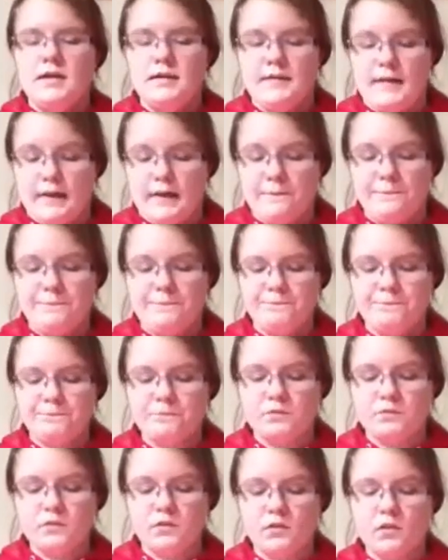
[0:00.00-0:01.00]
Now,
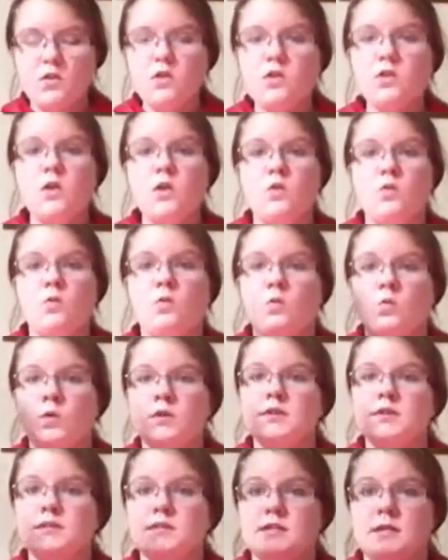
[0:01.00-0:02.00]

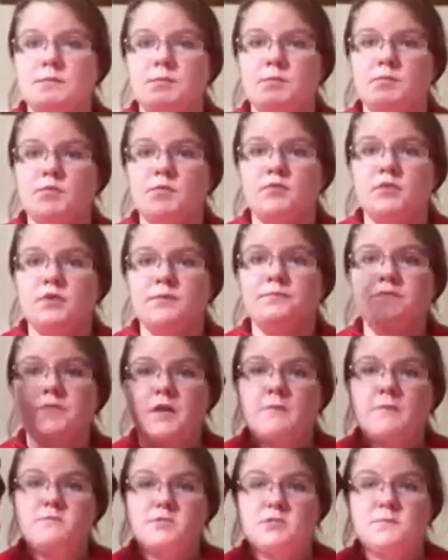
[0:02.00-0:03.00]
with the stump remover
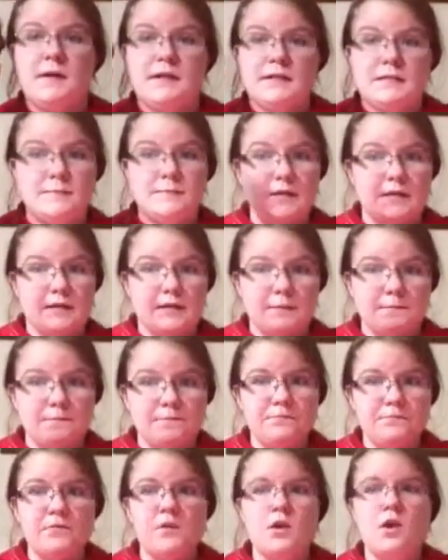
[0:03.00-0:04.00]
comes responsibility.
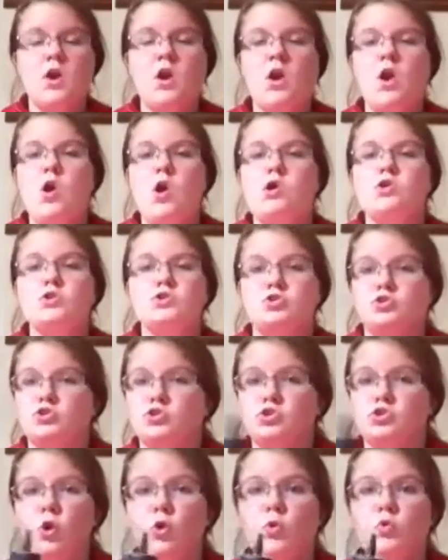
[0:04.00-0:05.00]

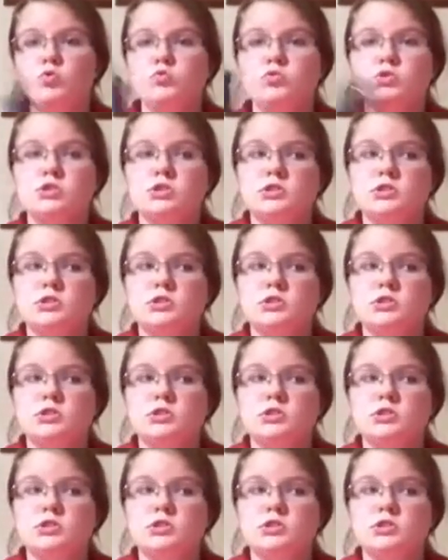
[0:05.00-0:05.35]
Don't